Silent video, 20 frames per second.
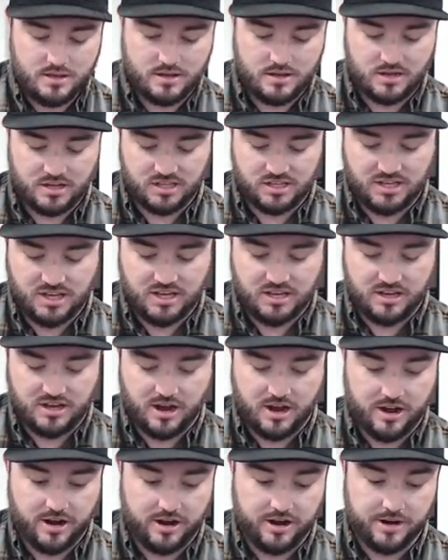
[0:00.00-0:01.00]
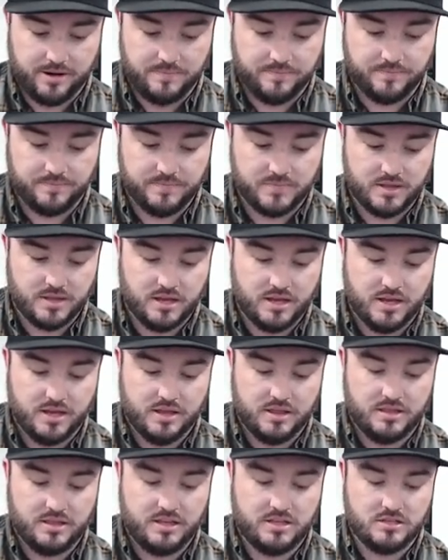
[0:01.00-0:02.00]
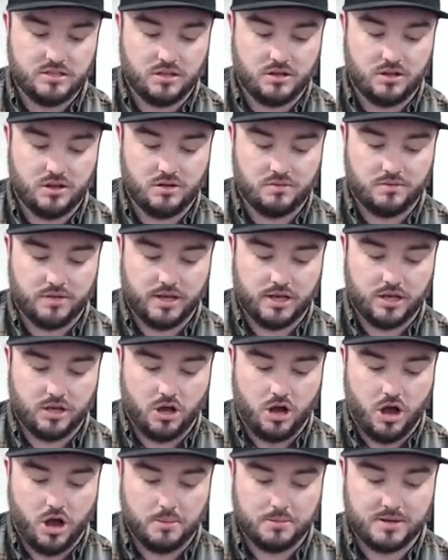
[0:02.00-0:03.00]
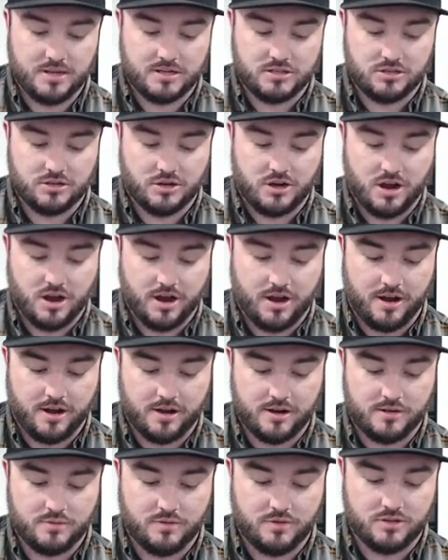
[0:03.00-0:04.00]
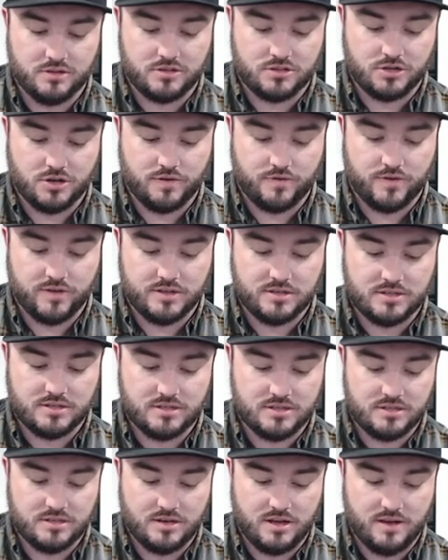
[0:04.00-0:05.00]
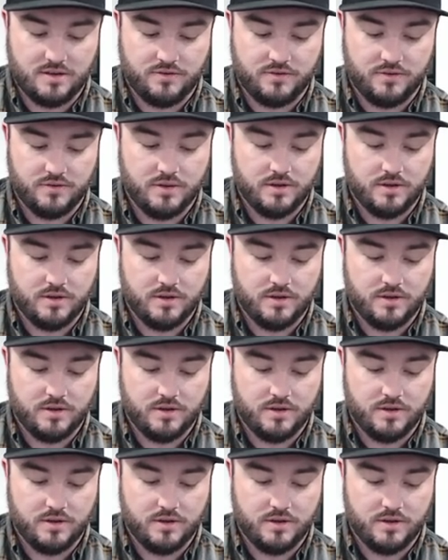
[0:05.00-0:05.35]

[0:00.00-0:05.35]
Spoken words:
clean card. These like optics are hard on the surface and stuff.